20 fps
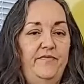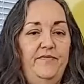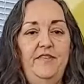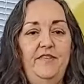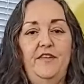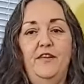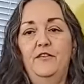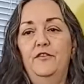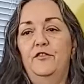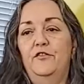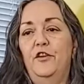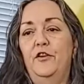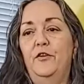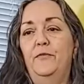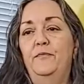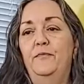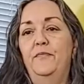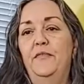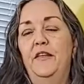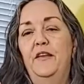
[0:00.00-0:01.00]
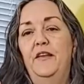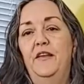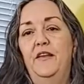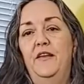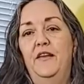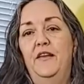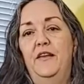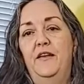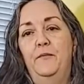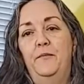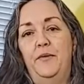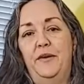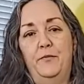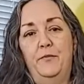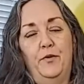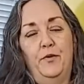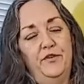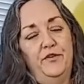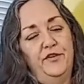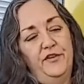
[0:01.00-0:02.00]
So, but
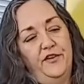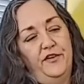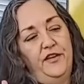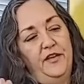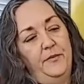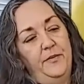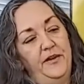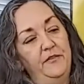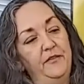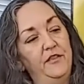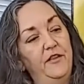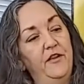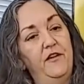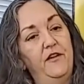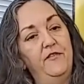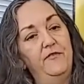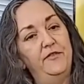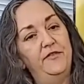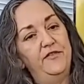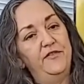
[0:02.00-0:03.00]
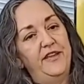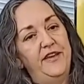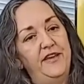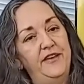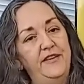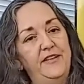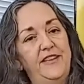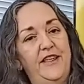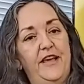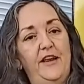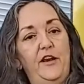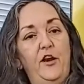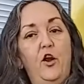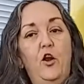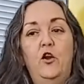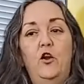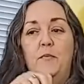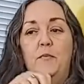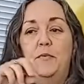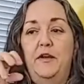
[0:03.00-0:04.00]
we're talking about love is that
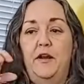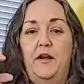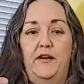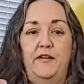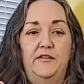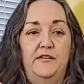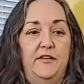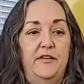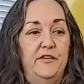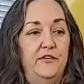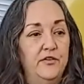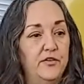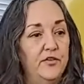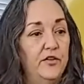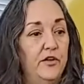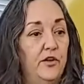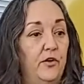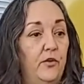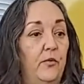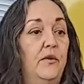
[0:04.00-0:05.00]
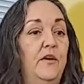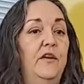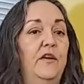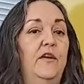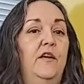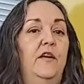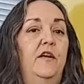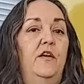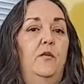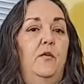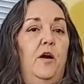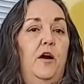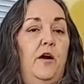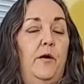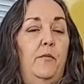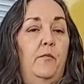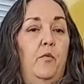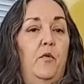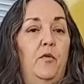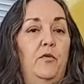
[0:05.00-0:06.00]
harmonizing. So
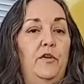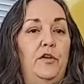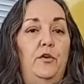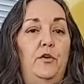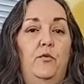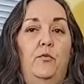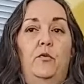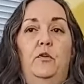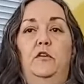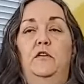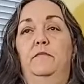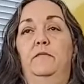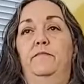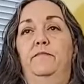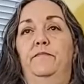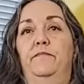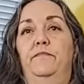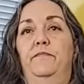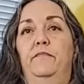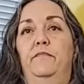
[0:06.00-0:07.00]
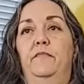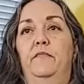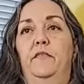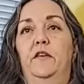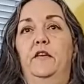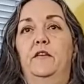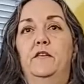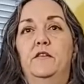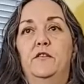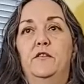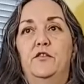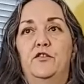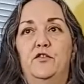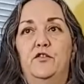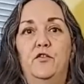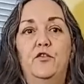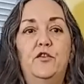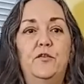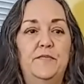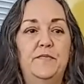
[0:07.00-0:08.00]
your
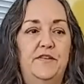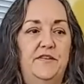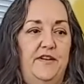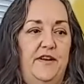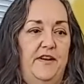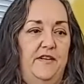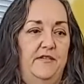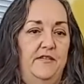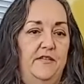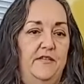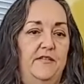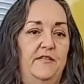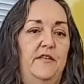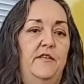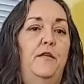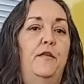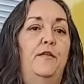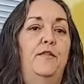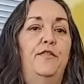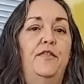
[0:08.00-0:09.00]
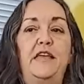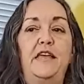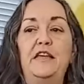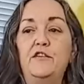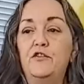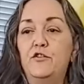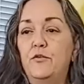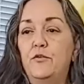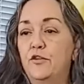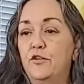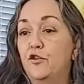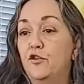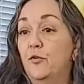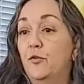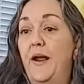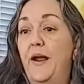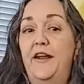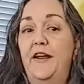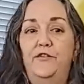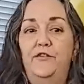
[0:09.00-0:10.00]
circumstances and the things you
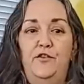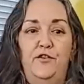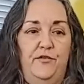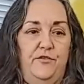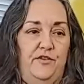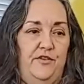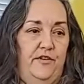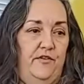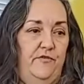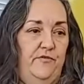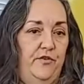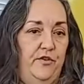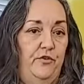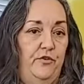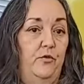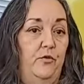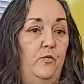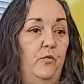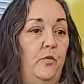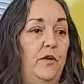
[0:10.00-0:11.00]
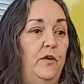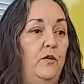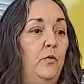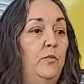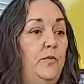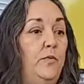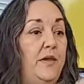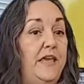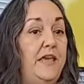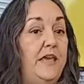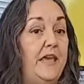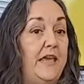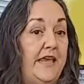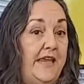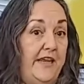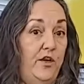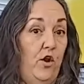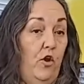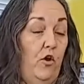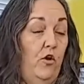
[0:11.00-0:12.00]
attract yourself to will be in
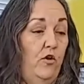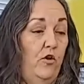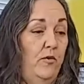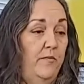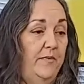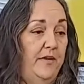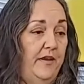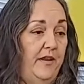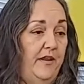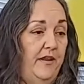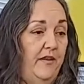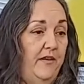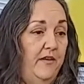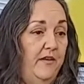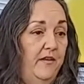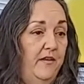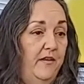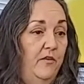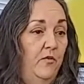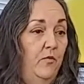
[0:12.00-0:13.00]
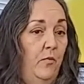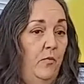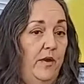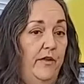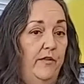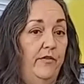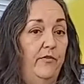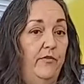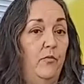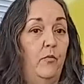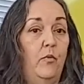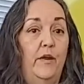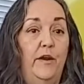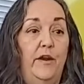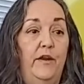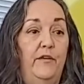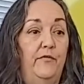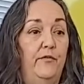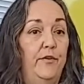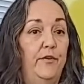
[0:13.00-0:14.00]
harmony with
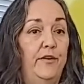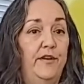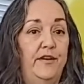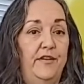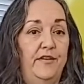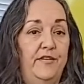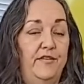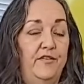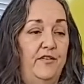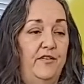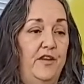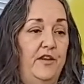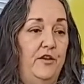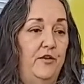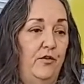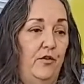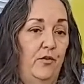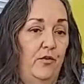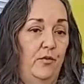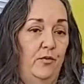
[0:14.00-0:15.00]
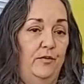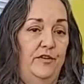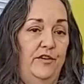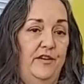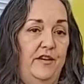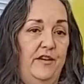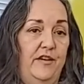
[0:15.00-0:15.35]
whatever it is that you're holding